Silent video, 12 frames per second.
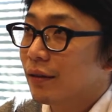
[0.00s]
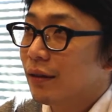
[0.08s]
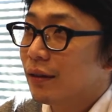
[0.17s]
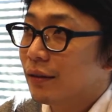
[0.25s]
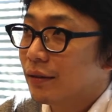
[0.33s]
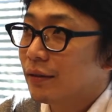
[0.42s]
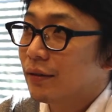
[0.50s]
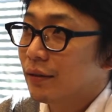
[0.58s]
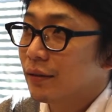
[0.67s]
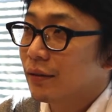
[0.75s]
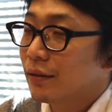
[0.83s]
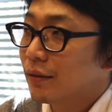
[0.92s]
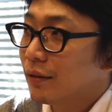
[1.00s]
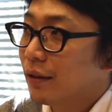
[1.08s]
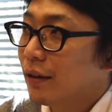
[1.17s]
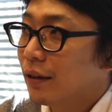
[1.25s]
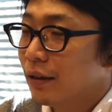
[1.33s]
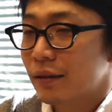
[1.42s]
an
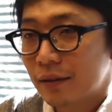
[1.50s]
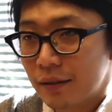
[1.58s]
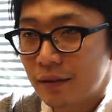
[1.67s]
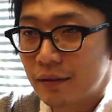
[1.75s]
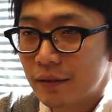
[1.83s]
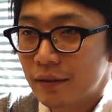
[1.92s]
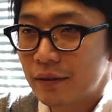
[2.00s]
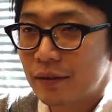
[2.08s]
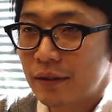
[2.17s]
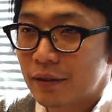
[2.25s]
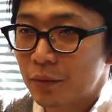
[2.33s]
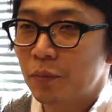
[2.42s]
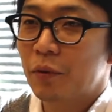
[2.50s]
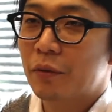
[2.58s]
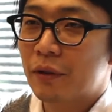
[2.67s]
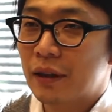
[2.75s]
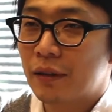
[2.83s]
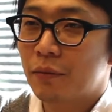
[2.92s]
artist, it's
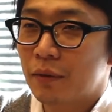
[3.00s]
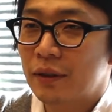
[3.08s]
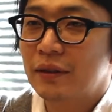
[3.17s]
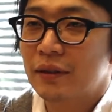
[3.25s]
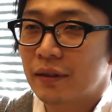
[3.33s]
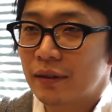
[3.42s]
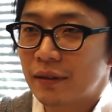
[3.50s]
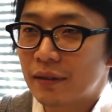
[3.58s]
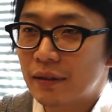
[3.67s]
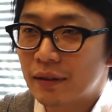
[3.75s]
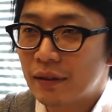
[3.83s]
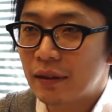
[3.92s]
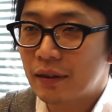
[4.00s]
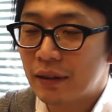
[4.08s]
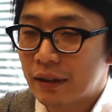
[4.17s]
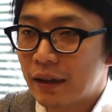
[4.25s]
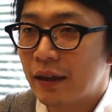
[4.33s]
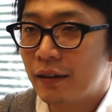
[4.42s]
more like a Western.
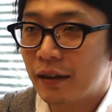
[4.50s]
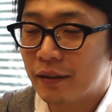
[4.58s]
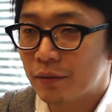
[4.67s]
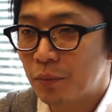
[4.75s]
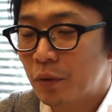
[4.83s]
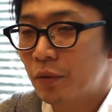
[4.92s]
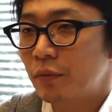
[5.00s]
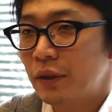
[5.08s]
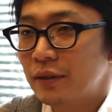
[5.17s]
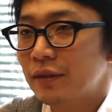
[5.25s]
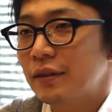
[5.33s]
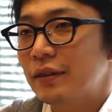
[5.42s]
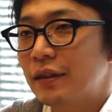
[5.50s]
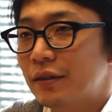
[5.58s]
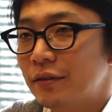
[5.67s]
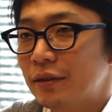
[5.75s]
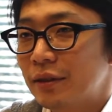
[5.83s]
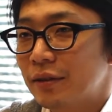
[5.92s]
I learned more Western
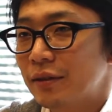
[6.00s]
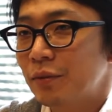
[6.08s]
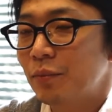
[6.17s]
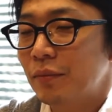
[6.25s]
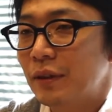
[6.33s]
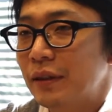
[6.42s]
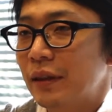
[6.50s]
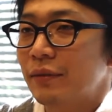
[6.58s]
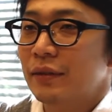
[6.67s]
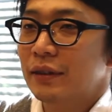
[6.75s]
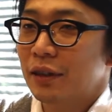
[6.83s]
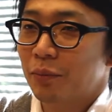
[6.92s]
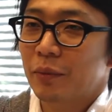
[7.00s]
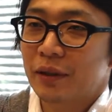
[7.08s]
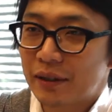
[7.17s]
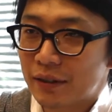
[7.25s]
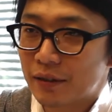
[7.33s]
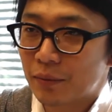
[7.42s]
cultures than
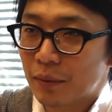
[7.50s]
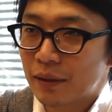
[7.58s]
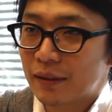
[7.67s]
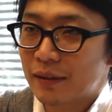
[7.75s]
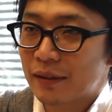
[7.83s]
Japanese one.